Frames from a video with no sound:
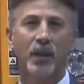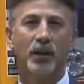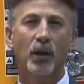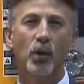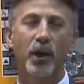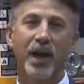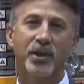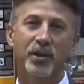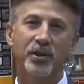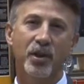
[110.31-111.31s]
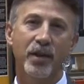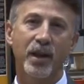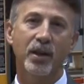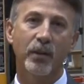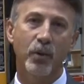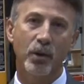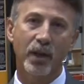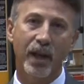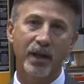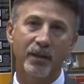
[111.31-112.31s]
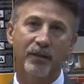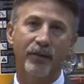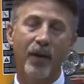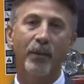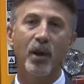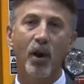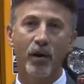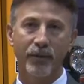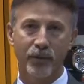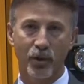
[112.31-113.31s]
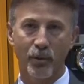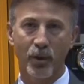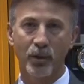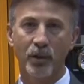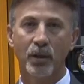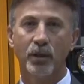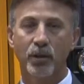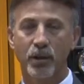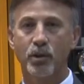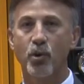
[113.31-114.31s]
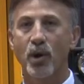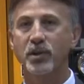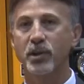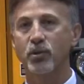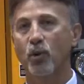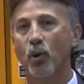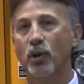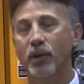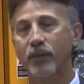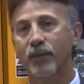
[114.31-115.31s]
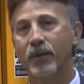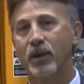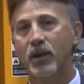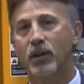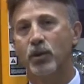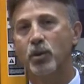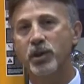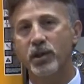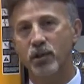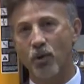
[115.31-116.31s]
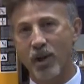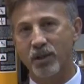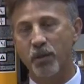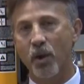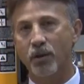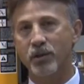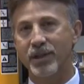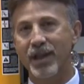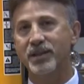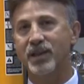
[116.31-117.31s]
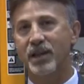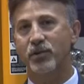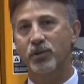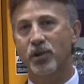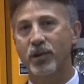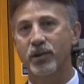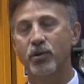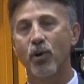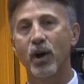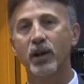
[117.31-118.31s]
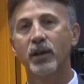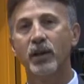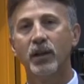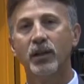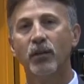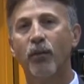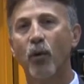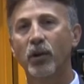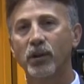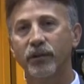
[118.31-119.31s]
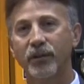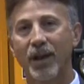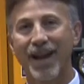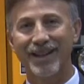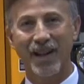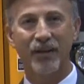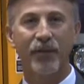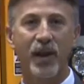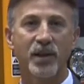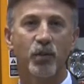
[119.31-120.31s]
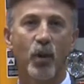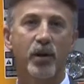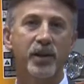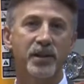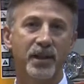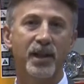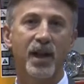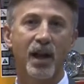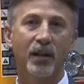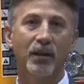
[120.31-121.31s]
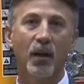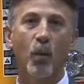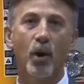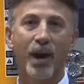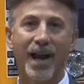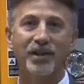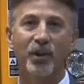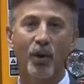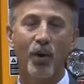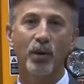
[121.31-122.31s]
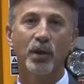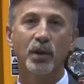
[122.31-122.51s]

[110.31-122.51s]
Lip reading: The locations are then communicated from the RF terminal to the truck's controller. Using the transponders and sensors on the truck, the forklift identifies where it is in the aisle and where it has to go